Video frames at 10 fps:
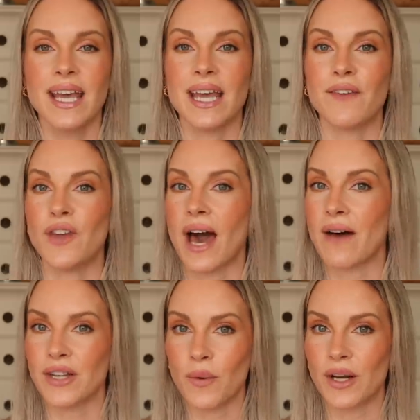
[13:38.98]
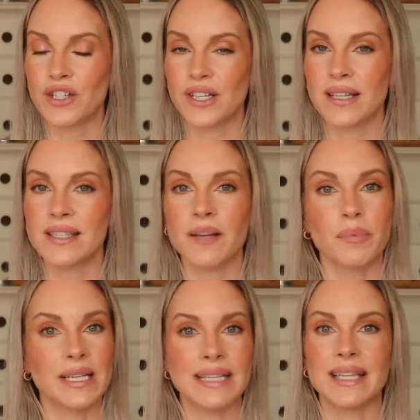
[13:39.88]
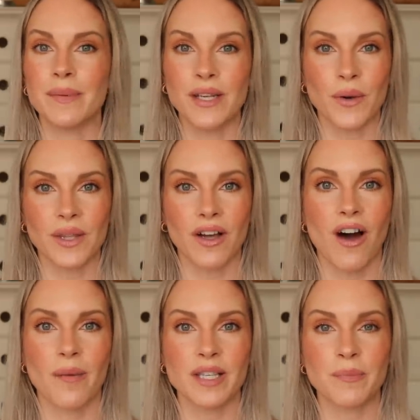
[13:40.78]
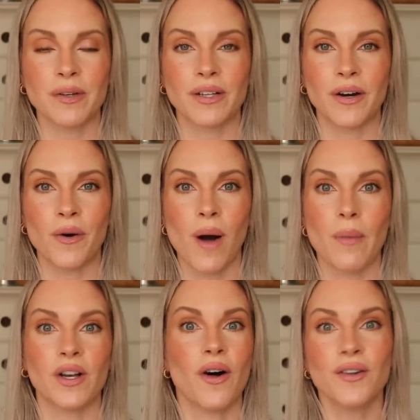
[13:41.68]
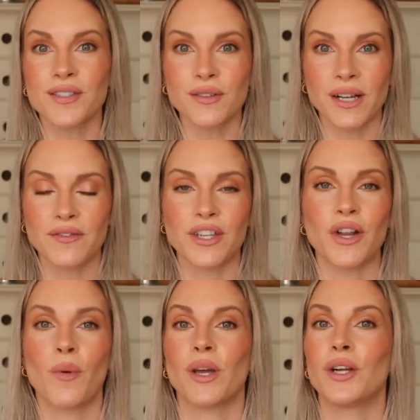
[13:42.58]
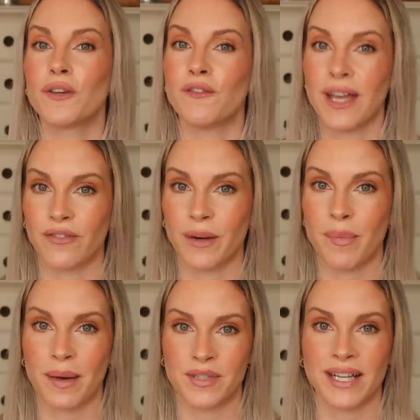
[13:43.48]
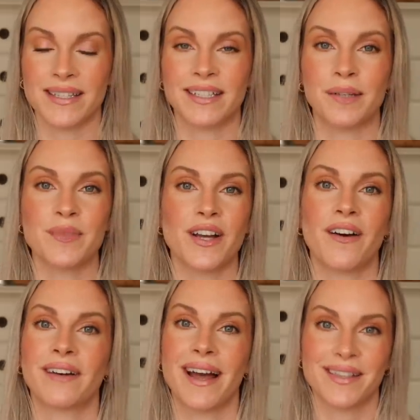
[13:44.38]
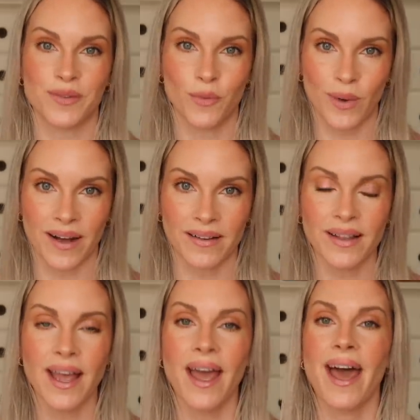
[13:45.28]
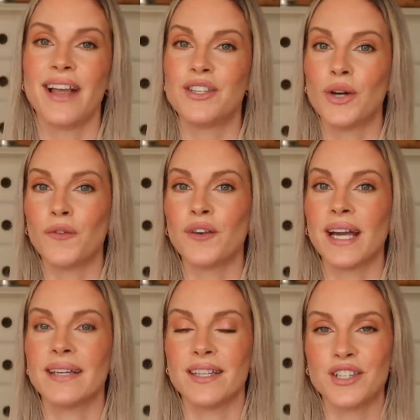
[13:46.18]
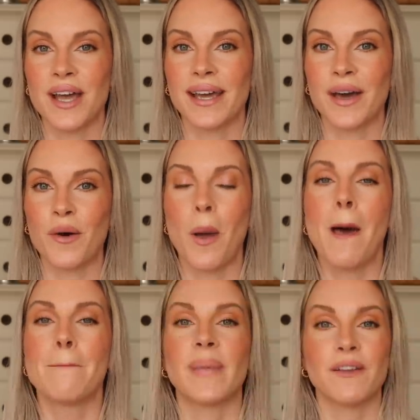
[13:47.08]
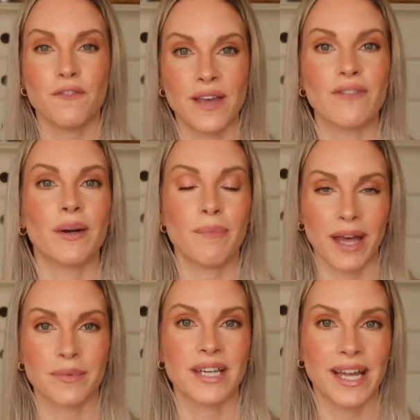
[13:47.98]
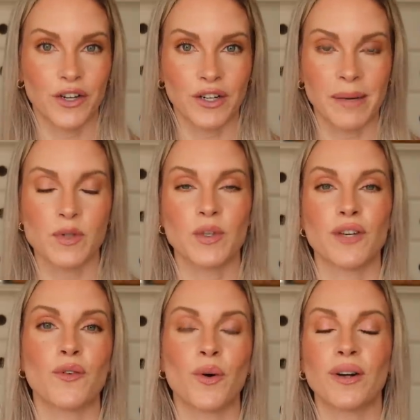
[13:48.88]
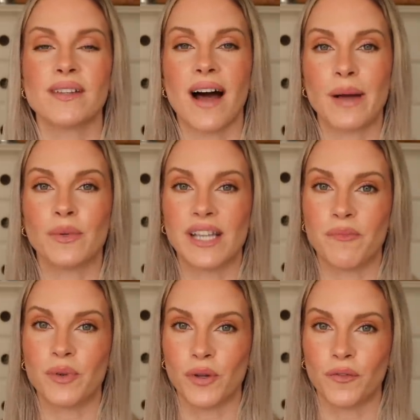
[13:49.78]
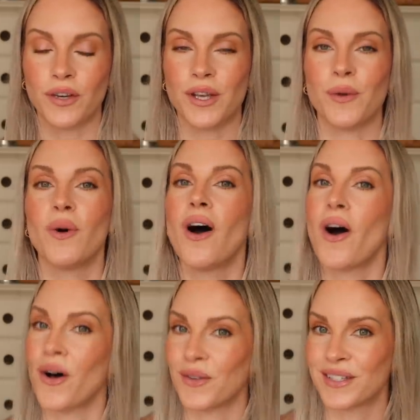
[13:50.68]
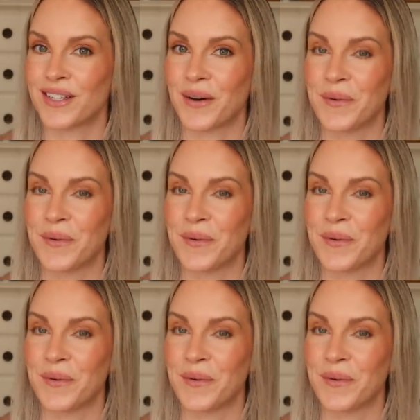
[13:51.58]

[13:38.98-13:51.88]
If you have any questions, please let me know in the comments below. I would also love to know what your favorite peptide serums are as well. And don't forget to check out my favorite peptide creams, which of course I will leave below for you also.